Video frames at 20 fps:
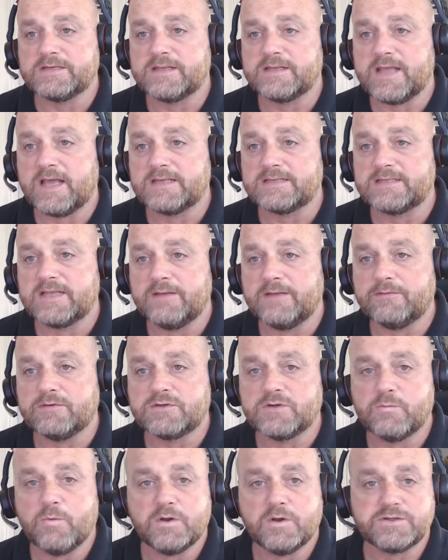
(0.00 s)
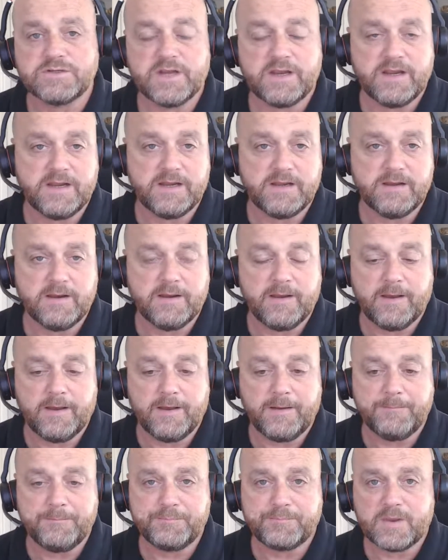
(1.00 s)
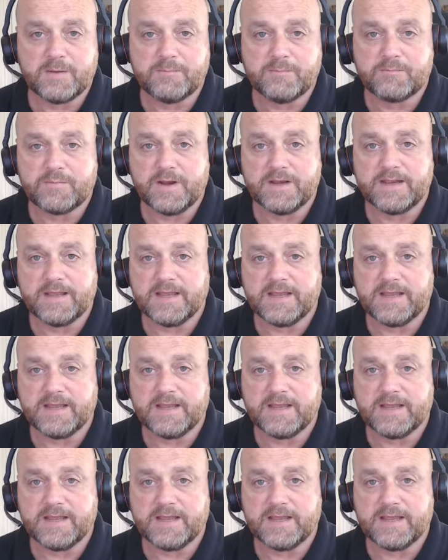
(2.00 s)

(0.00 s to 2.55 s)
So that's the level to watch in Brent,